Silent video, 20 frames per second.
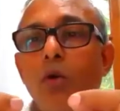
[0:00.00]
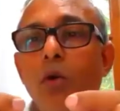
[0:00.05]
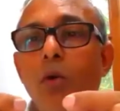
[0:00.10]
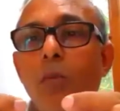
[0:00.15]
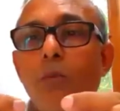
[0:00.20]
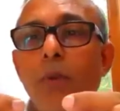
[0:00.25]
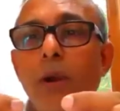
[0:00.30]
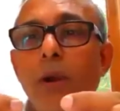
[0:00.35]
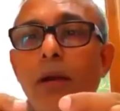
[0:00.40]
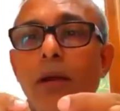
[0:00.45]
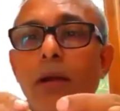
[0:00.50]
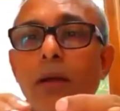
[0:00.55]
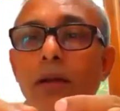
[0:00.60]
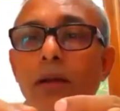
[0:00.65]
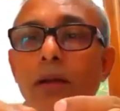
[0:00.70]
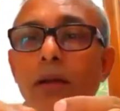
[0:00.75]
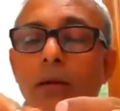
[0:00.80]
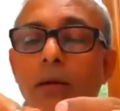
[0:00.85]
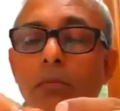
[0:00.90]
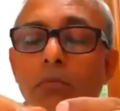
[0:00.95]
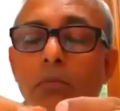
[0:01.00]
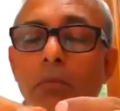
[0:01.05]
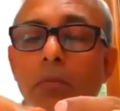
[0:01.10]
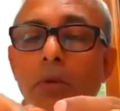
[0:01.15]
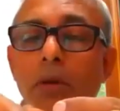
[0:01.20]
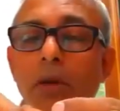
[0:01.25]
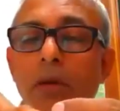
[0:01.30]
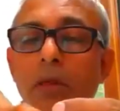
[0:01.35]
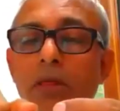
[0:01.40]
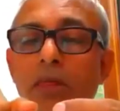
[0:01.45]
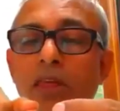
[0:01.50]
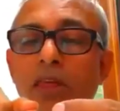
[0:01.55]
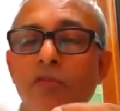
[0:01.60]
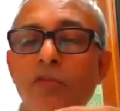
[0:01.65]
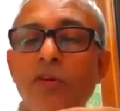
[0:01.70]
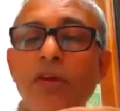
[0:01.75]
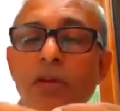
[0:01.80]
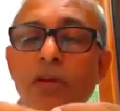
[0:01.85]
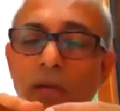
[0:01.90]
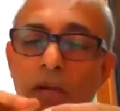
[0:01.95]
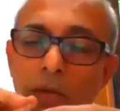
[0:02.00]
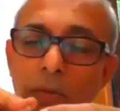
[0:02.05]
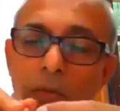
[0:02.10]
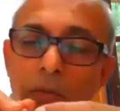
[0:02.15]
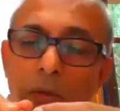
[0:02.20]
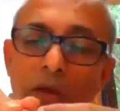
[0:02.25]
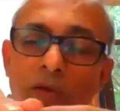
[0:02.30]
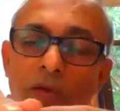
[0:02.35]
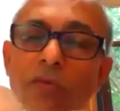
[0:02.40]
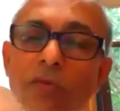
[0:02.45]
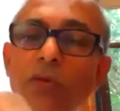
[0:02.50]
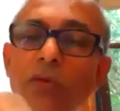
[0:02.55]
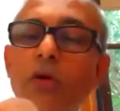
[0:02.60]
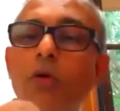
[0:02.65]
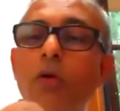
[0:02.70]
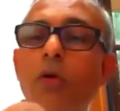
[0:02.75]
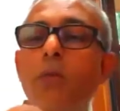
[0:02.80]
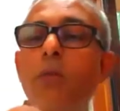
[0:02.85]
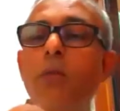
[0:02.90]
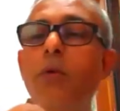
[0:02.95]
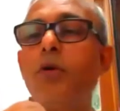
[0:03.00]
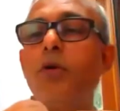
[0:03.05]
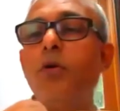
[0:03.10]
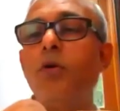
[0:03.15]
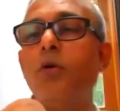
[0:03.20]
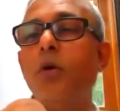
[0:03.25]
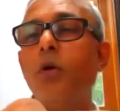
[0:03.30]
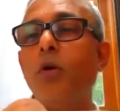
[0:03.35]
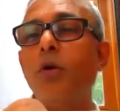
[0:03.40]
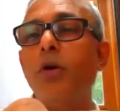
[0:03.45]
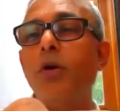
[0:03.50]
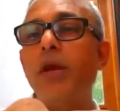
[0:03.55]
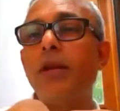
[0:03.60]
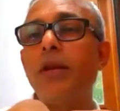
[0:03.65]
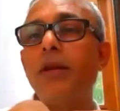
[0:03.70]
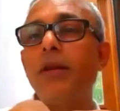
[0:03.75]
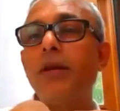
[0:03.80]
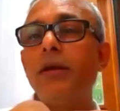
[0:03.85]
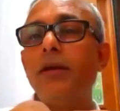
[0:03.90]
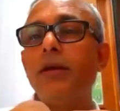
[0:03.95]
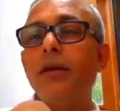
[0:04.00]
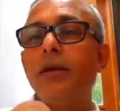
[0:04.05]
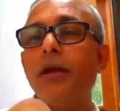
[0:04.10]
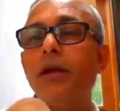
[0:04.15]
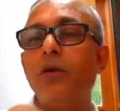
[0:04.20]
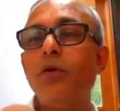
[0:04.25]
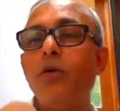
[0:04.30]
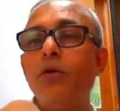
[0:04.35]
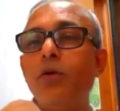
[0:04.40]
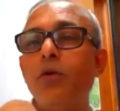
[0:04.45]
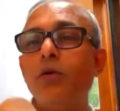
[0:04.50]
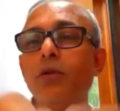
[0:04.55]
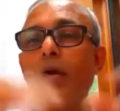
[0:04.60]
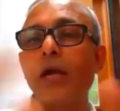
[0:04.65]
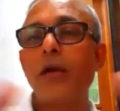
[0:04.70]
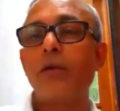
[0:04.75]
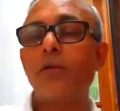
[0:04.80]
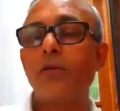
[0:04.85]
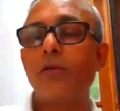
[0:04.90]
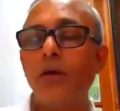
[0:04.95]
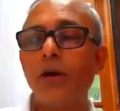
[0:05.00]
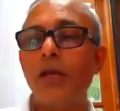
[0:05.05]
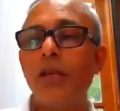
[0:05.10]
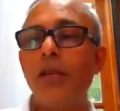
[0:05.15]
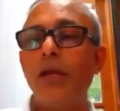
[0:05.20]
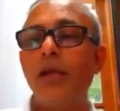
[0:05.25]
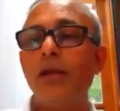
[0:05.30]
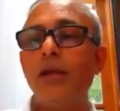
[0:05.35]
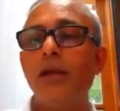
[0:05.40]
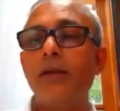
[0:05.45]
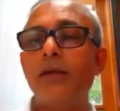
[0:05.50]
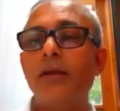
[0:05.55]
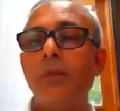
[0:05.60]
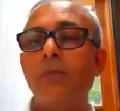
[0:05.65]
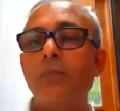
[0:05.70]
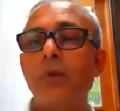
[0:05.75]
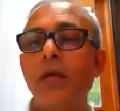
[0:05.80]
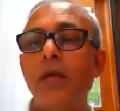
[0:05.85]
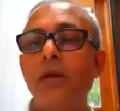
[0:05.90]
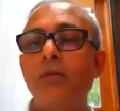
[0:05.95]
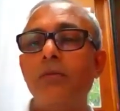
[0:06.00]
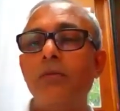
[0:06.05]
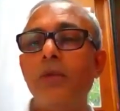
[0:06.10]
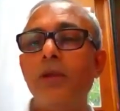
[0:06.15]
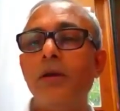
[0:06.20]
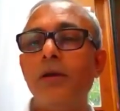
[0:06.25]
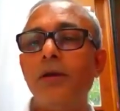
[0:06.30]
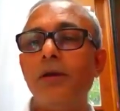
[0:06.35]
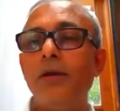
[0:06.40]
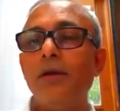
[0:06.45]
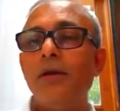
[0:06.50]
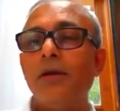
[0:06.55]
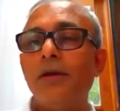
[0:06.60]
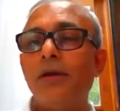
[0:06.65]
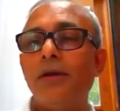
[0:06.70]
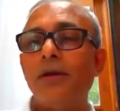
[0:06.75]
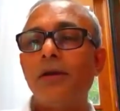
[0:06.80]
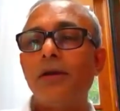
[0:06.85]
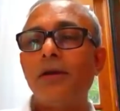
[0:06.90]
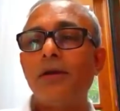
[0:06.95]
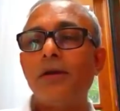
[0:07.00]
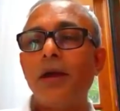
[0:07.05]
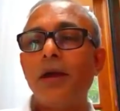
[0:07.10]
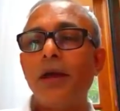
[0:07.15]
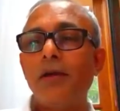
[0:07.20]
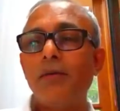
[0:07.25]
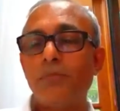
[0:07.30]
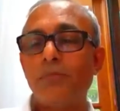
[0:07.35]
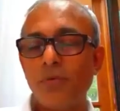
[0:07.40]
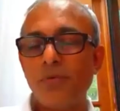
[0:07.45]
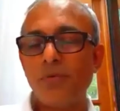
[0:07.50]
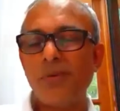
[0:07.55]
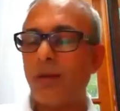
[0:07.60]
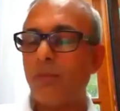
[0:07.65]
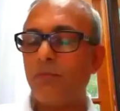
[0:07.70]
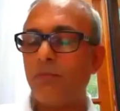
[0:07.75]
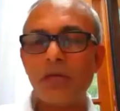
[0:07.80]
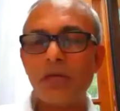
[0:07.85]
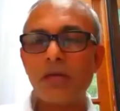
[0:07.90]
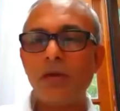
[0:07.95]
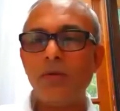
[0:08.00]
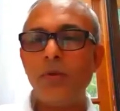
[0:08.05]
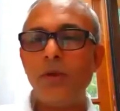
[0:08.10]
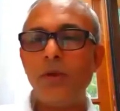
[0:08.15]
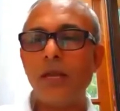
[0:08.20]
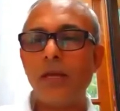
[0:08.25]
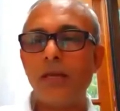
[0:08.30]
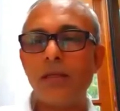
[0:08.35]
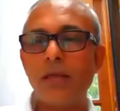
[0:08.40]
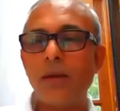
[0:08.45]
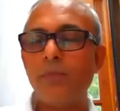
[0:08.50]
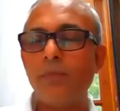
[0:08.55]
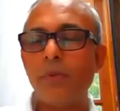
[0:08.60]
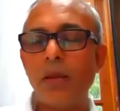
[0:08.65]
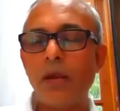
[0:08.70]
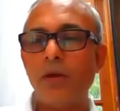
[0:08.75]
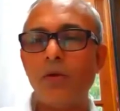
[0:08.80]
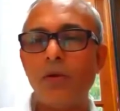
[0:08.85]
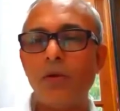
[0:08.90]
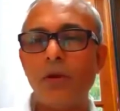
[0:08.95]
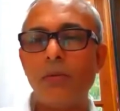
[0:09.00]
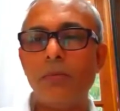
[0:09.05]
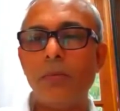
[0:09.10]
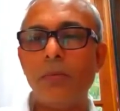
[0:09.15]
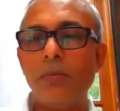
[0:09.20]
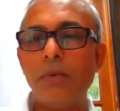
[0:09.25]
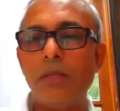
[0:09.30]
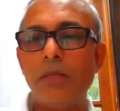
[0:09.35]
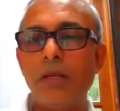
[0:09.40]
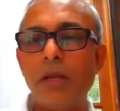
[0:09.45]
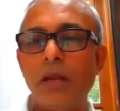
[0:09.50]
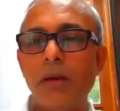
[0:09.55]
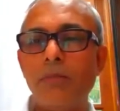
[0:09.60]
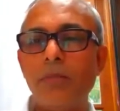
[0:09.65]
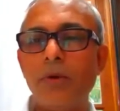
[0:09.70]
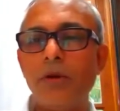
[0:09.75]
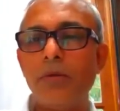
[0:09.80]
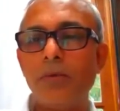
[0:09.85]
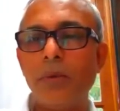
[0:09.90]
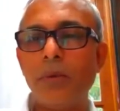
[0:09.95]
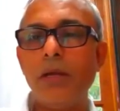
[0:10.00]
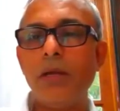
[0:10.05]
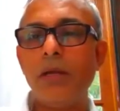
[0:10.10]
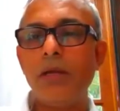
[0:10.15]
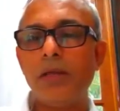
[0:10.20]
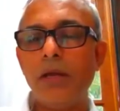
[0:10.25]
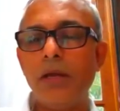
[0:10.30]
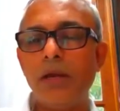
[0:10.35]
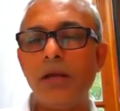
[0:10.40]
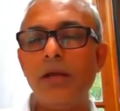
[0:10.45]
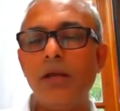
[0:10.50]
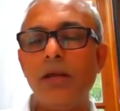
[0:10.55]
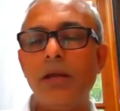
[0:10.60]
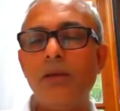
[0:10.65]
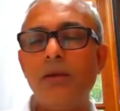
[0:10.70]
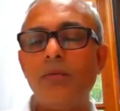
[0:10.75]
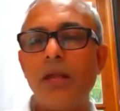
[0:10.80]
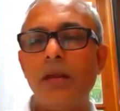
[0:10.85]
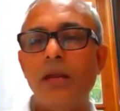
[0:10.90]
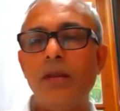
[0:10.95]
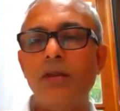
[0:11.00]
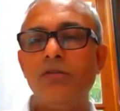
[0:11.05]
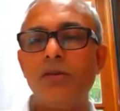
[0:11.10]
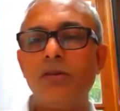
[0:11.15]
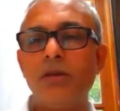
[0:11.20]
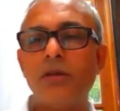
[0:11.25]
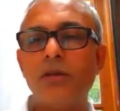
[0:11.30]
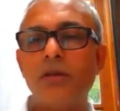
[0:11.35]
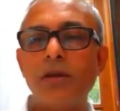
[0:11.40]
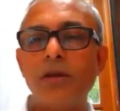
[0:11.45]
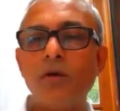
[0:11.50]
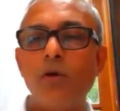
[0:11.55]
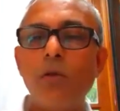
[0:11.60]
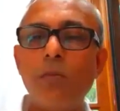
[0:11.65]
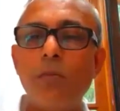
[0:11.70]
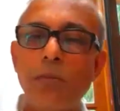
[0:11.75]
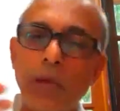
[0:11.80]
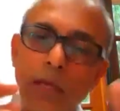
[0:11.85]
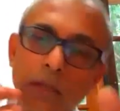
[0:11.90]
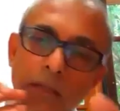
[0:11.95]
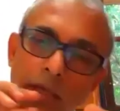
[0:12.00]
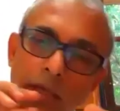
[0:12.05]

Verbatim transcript: opened sufficient enough for the COBO to go in, he could do that. So earlier he had kept ten, uh, I'm just giving an example, I don't remember the numbers, but say he gave ten inches opening,